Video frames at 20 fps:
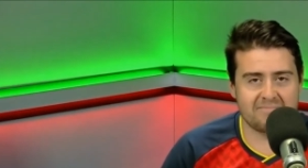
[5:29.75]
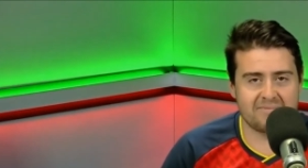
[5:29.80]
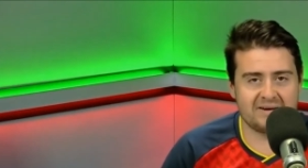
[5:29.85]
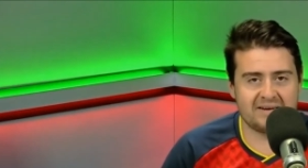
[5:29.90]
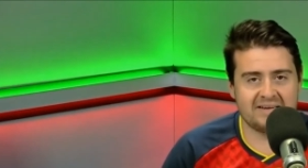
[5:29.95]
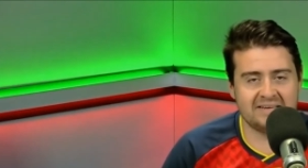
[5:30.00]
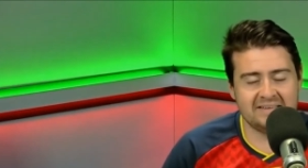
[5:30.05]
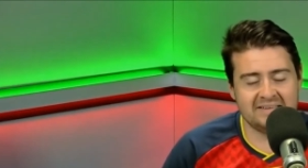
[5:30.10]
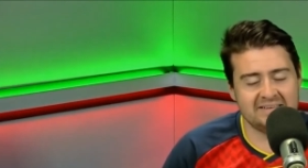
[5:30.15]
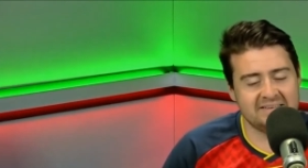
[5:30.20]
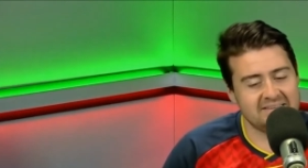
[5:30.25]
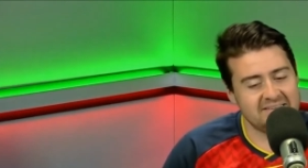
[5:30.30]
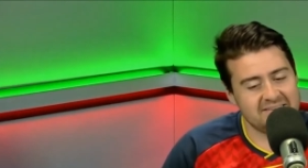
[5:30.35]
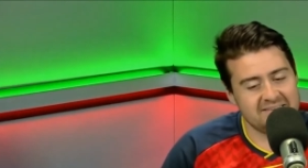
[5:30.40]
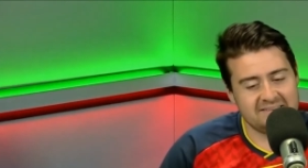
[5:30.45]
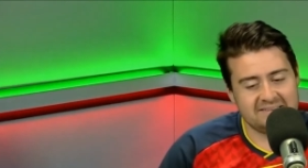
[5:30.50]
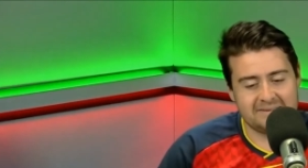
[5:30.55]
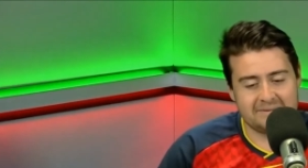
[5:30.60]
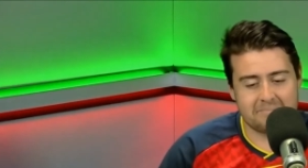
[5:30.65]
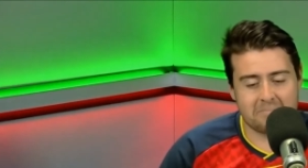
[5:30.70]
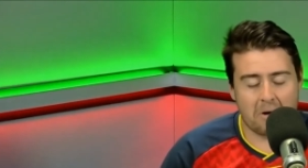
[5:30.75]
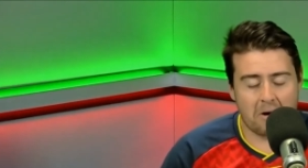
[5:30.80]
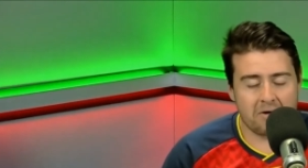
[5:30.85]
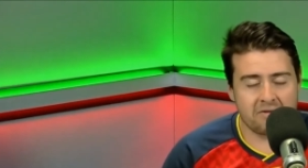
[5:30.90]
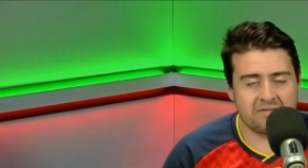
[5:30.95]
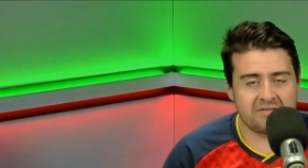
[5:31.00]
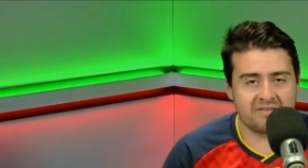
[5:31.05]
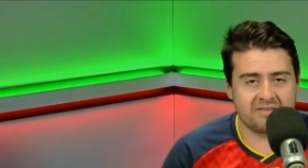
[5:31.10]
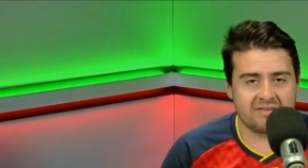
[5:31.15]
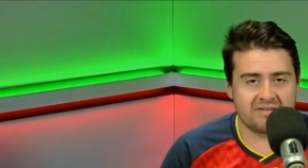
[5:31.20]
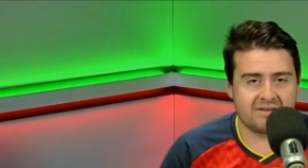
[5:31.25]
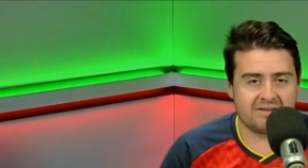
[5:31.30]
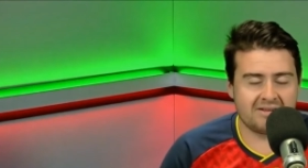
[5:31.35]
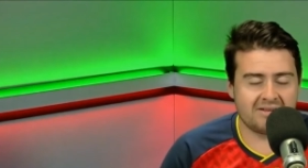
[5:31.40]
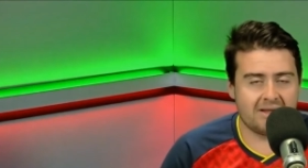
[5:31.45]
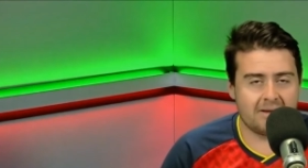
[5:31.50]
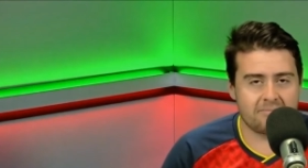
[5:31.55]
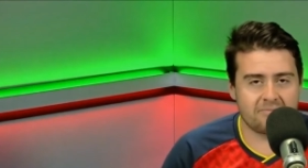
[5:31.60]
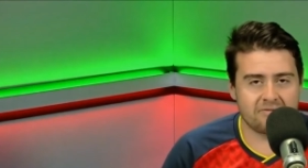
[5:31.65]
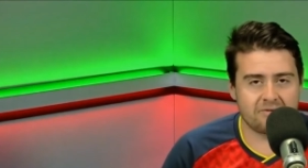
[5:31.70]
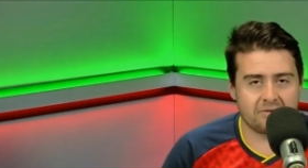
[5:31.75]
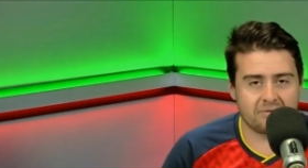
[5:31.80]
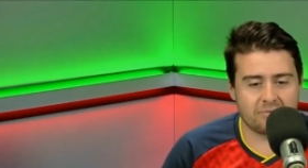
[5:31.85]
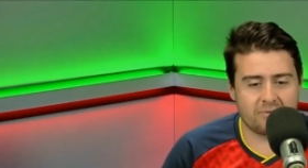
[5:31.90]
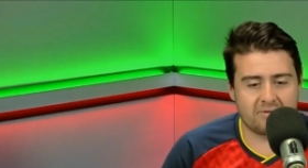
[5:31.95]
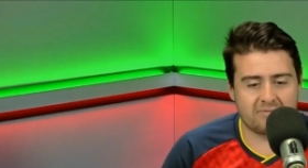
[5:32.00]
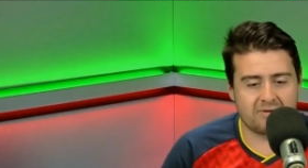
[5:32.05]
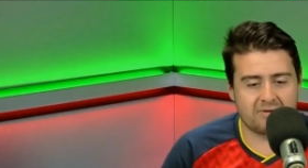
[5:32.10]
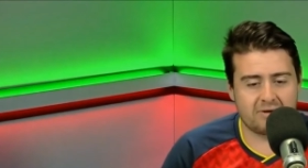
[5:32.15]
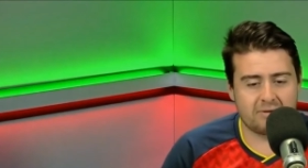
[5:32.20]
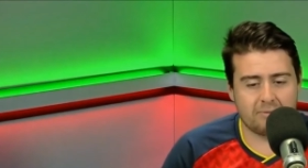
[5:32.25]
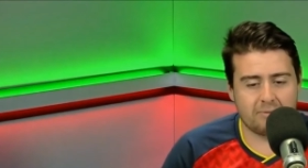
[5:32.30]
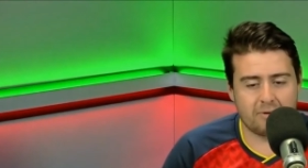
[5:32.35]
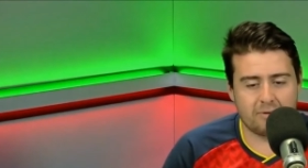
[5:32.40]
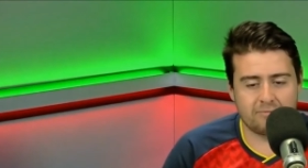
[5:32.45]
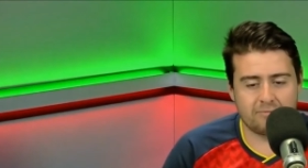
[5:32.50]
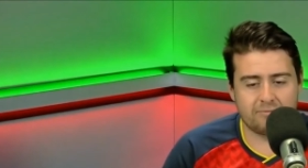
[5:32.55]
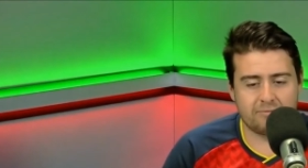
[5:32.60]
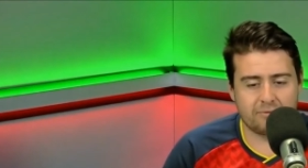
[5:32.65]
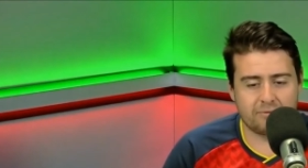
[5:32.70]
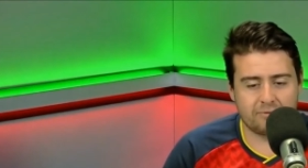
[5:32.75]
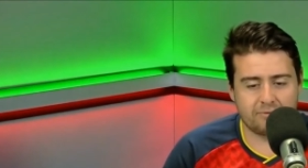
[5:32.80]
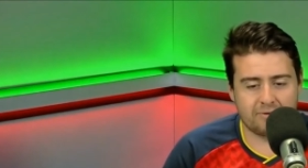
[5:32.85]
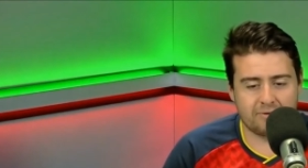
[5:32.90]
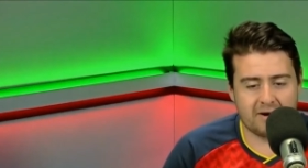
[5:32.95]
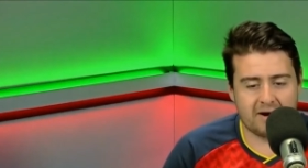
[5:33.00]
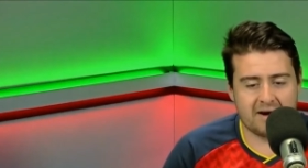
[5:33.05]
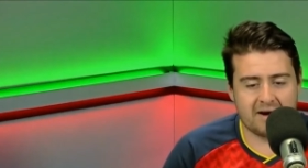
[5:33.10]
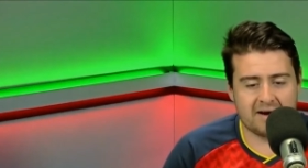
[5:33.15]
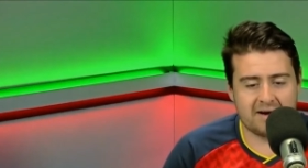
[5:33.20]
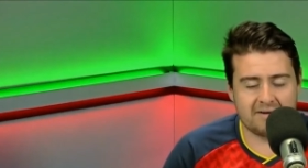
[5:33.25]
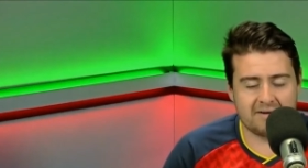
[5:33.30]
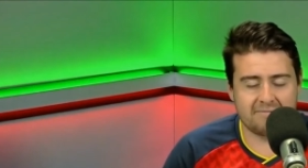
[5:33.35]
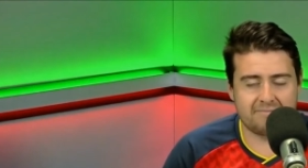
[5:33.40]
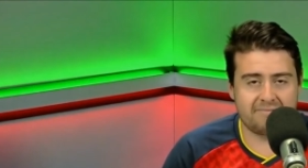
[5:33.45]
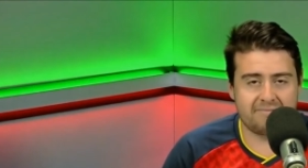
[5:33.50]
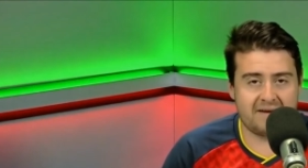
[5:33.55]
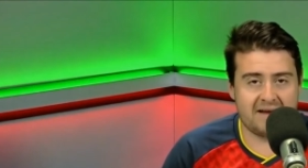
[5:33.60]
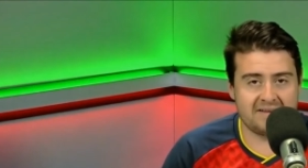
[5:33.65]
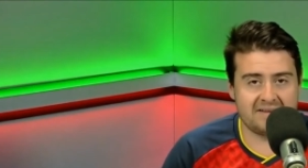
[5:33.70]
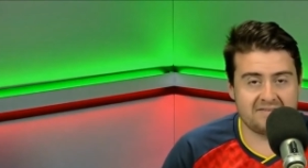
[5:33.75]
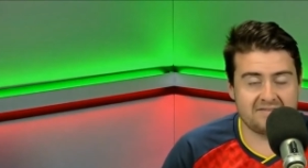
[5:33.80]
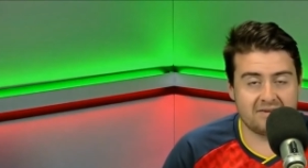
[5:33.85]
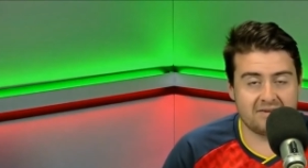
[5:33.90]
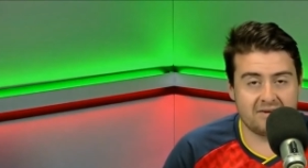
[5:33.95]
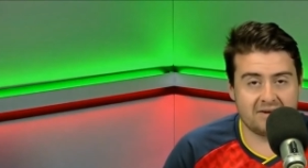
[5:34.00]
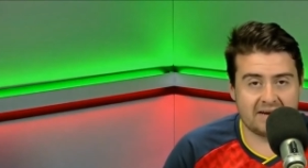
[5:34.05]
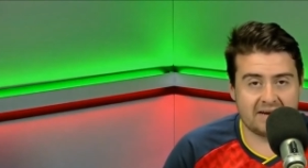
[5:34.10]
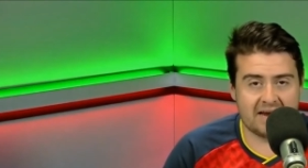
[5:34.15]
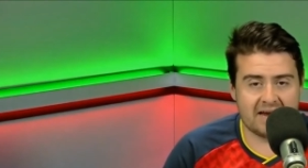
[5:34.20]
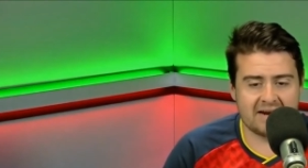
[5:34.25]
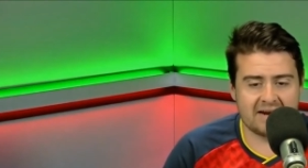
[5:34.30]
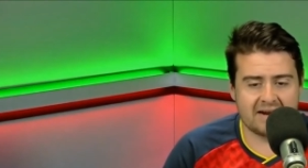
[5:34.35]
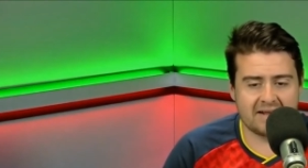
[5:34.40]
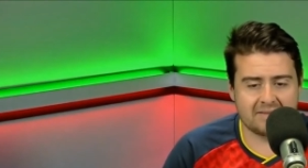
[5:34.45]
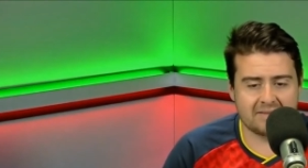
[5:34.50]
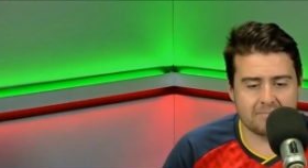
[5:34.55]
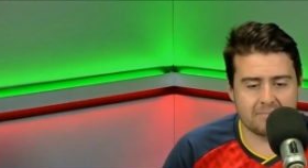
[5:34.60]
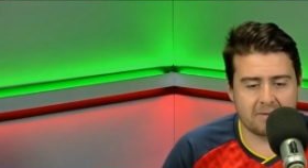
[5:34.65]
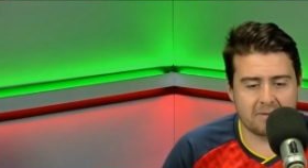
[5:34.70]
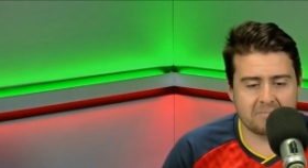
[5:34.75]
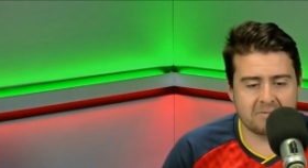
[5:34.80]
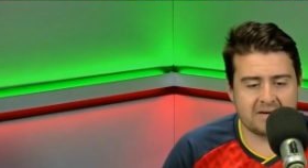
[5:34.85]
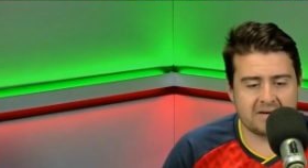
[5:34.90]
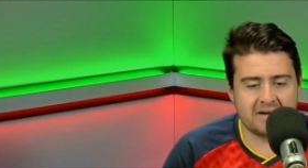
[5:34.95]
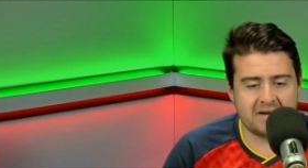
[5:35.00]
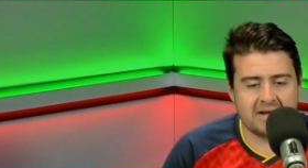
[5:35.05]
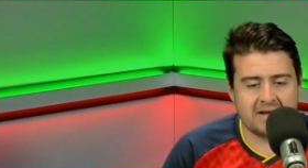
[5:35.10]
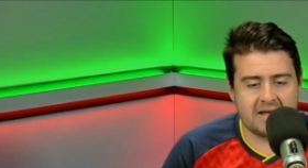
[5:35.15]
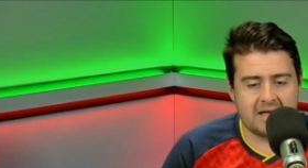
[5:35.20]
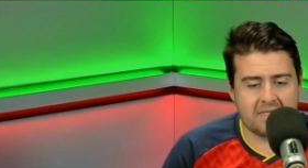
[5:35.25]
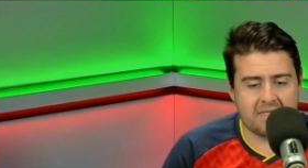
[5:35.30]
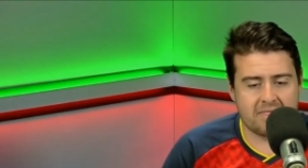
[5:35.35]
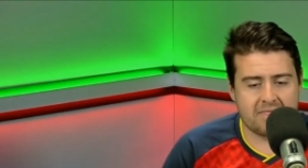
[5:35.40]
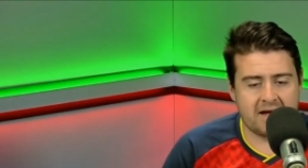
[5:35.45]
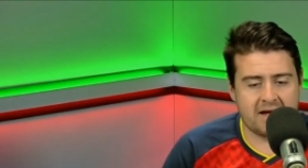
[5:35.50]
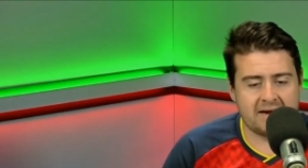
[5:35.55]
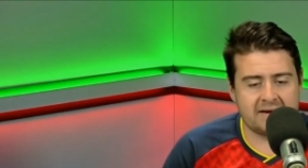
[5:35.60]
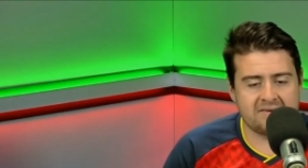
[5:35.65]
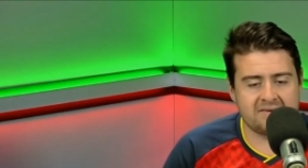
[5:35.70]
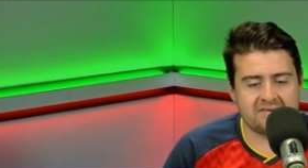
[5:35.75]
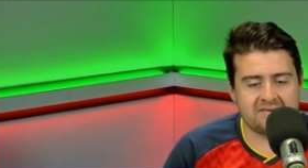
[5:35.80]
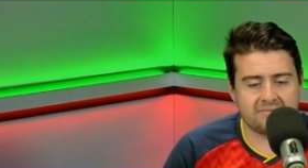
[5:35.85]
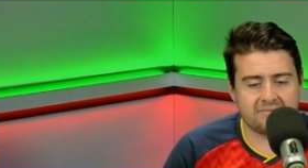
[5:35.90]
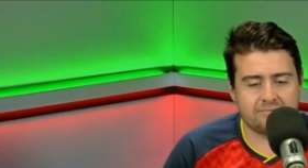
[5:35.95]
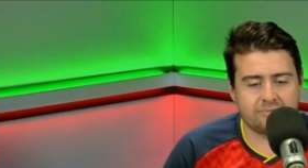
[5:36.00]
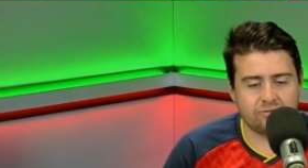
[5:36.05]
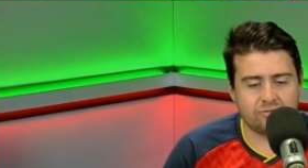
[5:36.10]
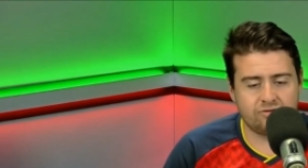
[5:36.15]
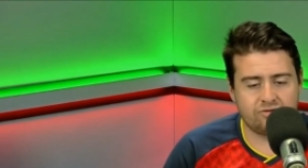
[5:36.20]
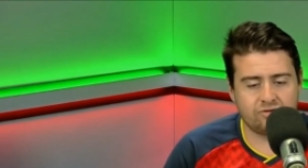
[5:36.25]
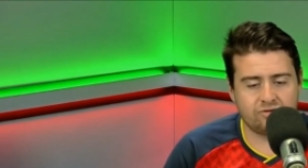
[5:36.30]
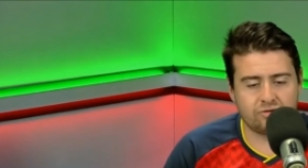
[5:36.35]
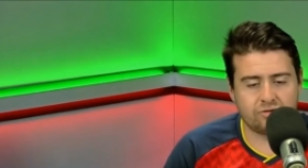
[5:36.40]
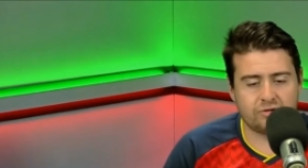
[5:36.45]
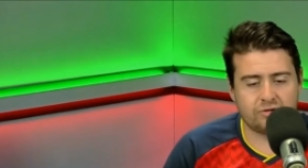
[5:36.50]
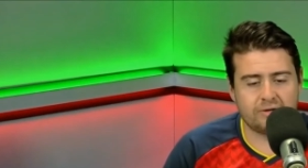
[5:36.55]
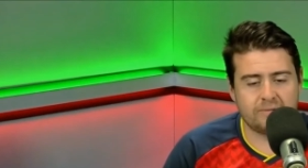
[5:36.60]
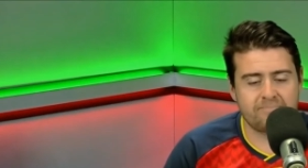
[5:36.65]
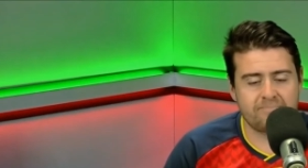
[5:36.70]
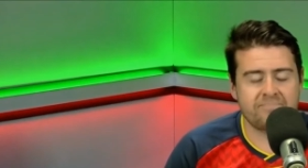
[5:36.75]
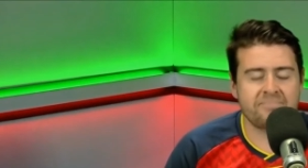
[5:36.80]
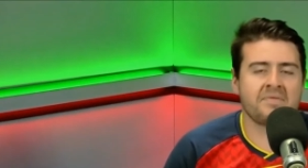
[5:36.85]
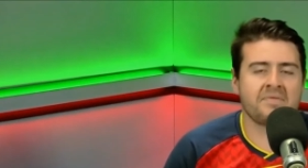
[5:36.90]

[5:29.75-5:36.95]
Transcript: But both clubs not doing very well for uh, fans turning out at the moment. That is for sure.